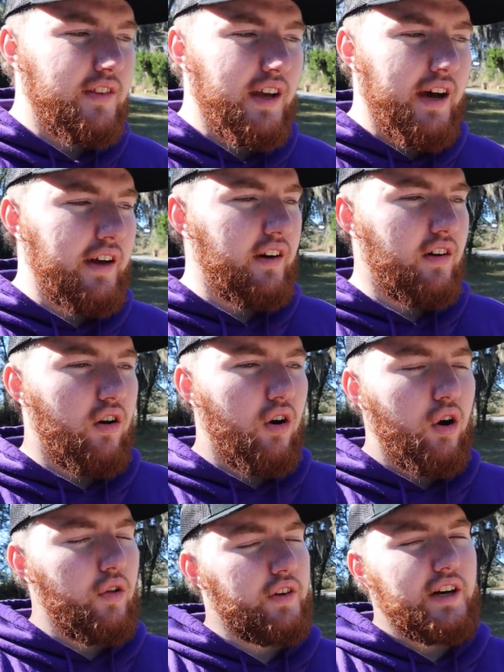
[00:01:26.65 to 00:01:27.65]
that
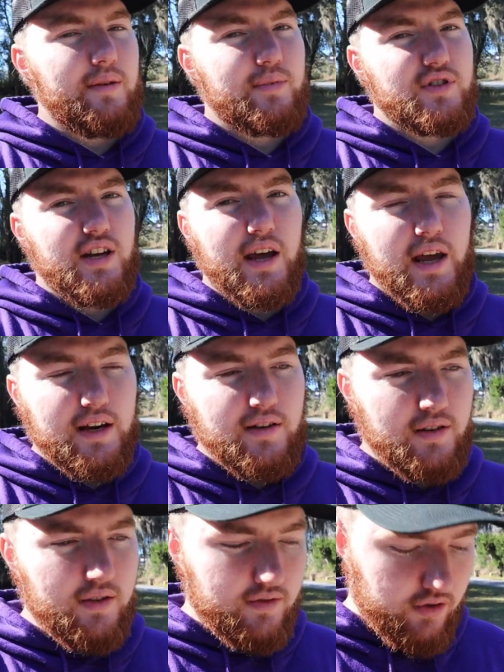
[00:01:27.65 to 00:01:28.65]
all the neighbors
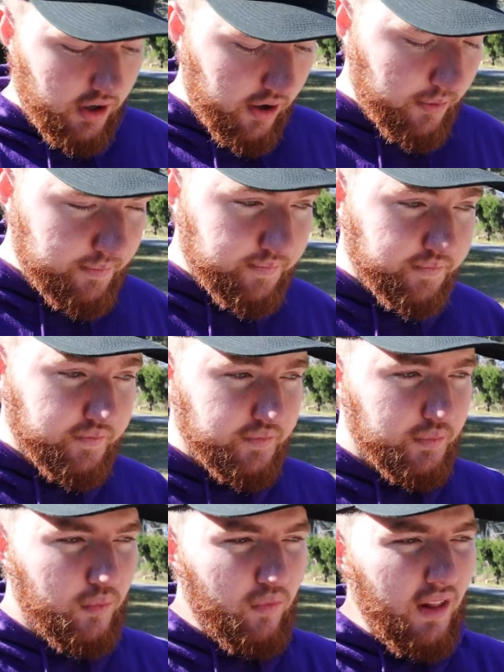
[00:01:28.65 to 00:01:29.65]
hate. So
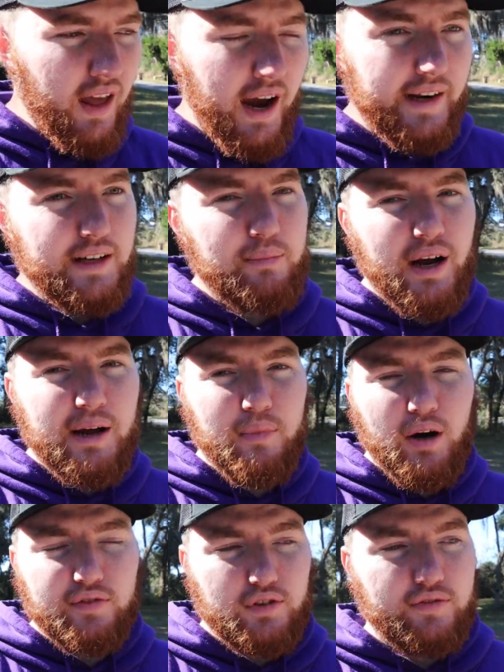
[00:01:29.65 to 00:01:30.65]
I did buy a
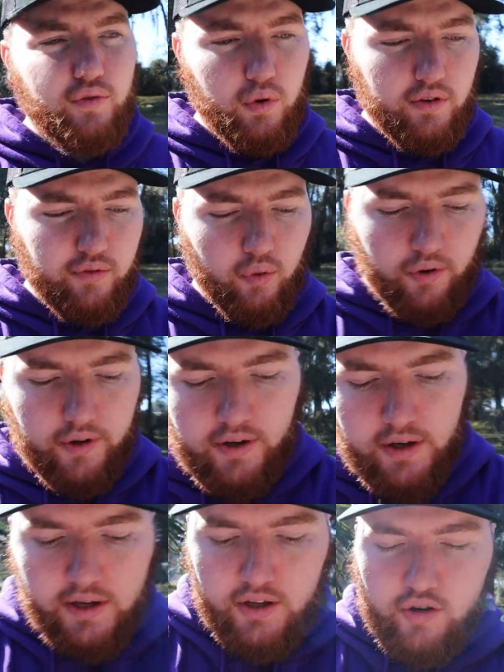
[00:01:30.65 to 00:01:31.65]
muffler for the Ford.
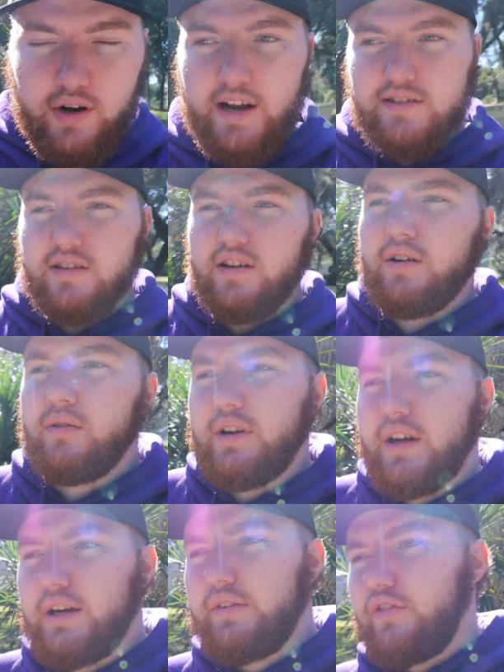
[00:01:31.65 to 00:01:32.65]
You guys know,
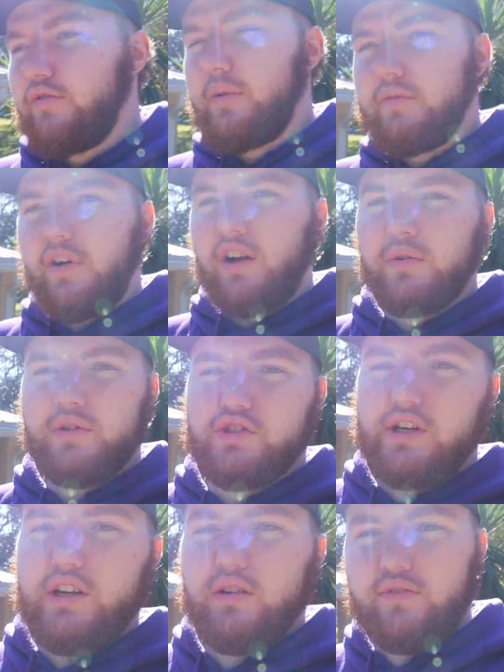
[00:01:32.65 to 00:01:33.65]
if you've been following
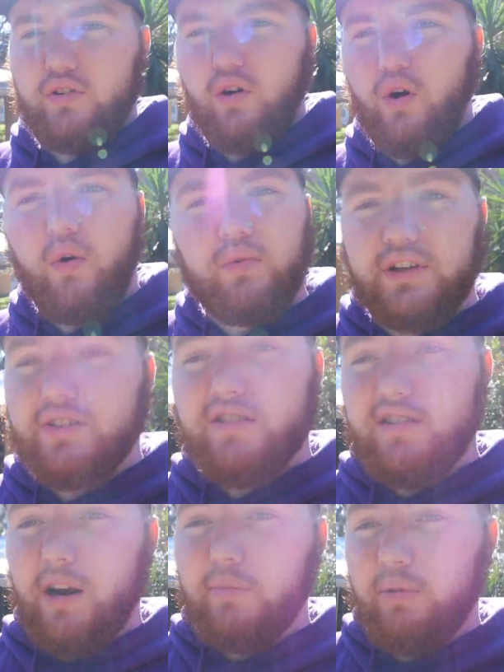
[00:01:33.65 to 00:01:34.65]
this channel for only
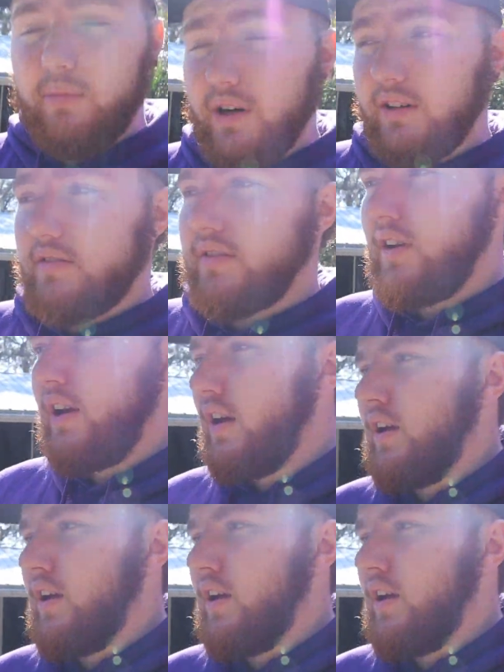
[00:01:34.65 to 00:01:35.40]
just a couple months,